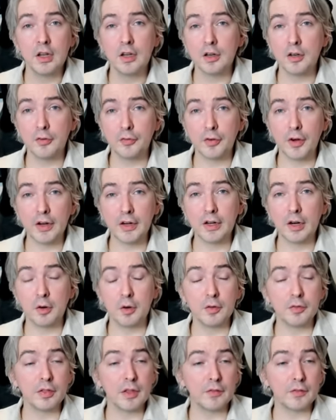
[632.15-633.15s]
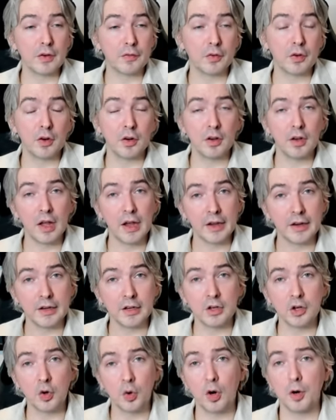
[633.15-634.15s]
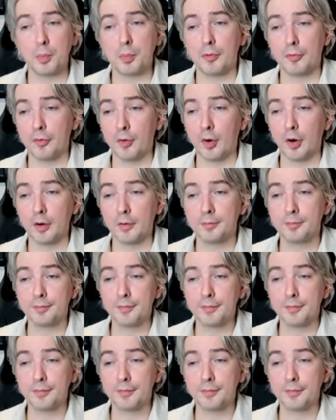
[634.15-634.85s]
to find out if they've ever lied in court before.